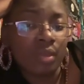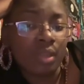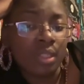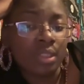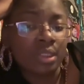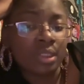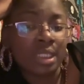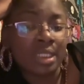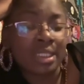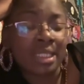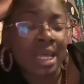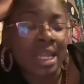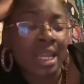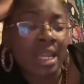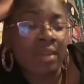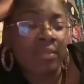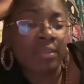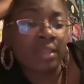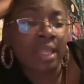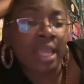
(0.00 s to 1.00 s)
Just not out
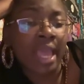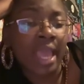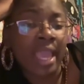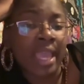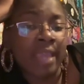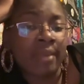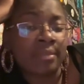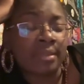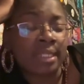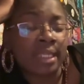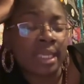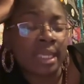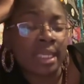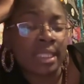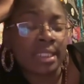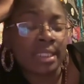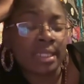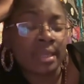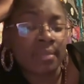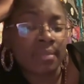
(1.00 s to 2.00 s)
of the aim to get
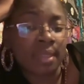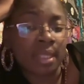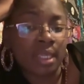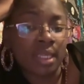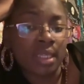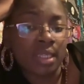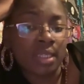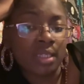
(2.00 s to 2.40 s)
something.